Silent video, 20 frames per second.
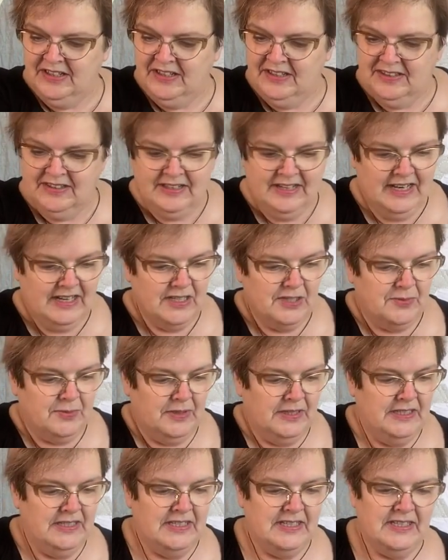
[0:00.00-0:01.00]
The next
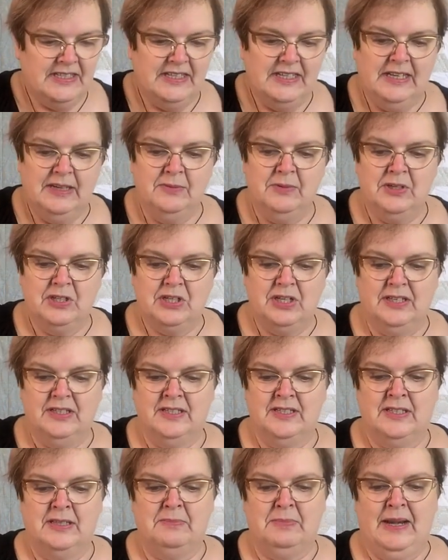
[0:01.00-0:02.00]
one is C, which
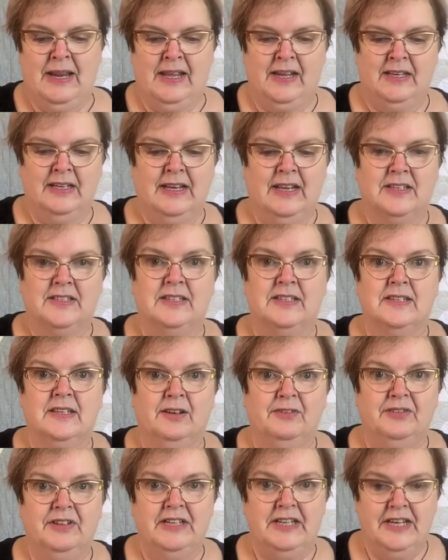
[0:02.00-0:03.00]
is the black and has this
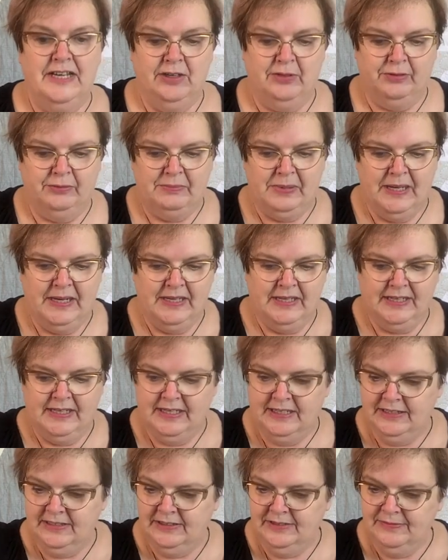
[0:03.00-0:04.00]
lovely neon pink
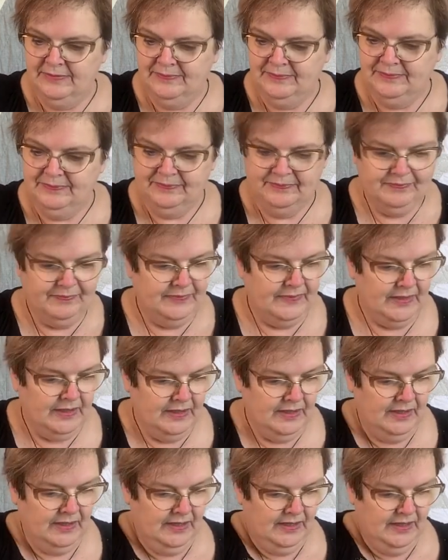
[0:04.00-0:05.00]
in.
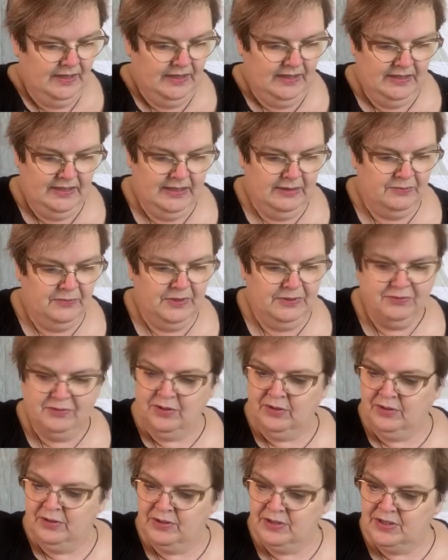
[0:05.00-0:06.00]
Then we've
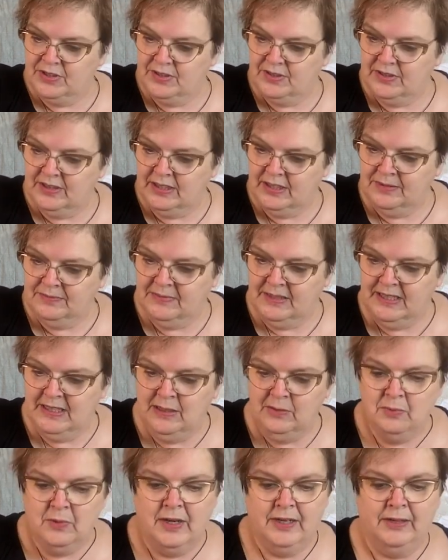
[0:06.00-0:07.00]
got
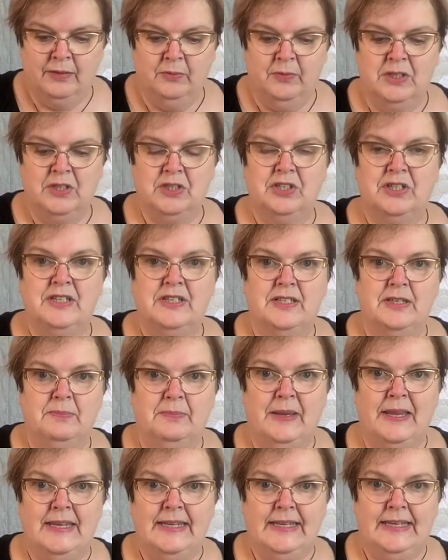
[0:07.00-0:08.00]
E1, which is the
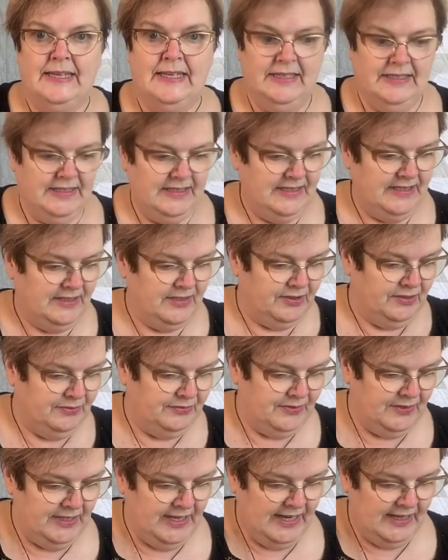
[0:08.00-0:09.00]
pinkest
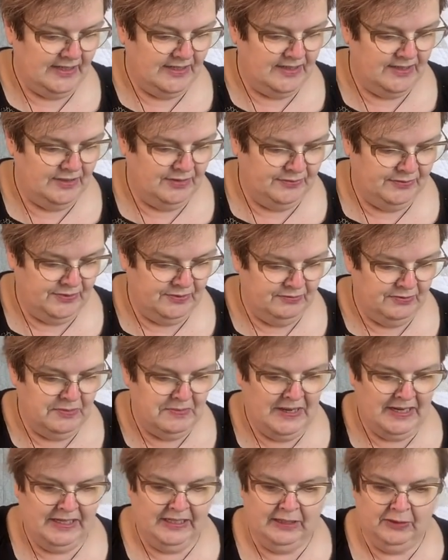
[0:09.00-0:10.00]
of the
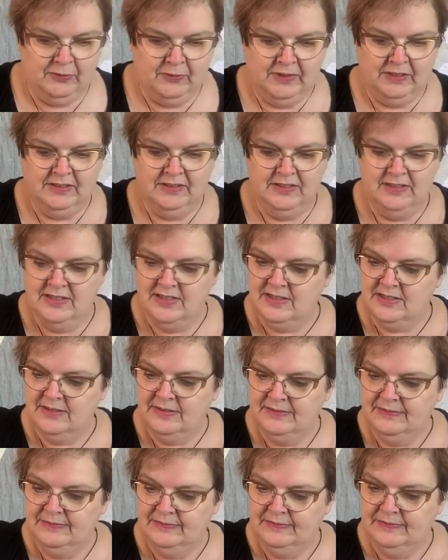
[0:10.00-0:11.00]
remaining ones.
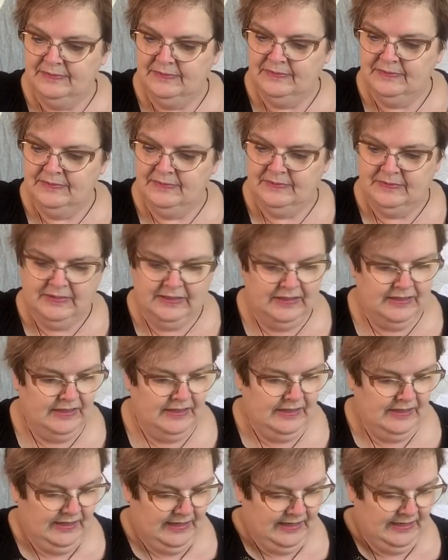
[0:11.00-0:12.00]

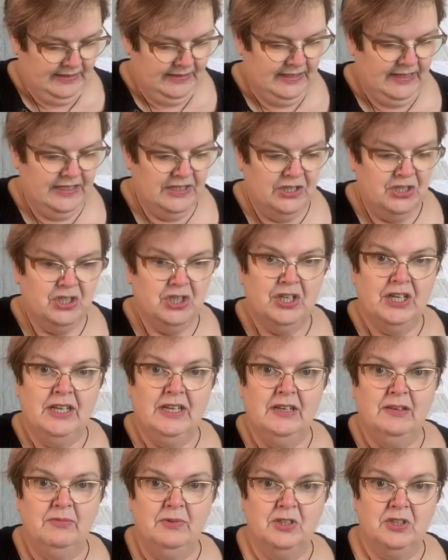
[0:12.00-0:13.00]
And then
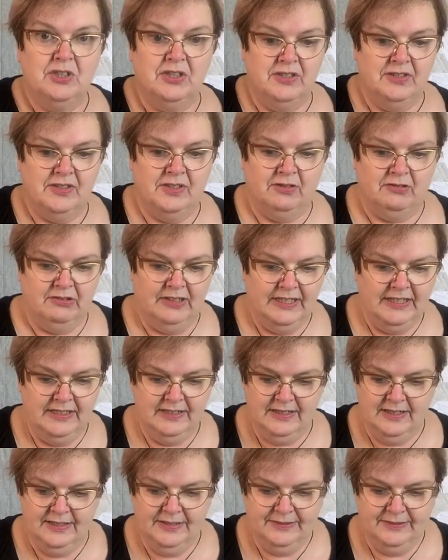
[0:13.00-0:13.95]
G, which is the green.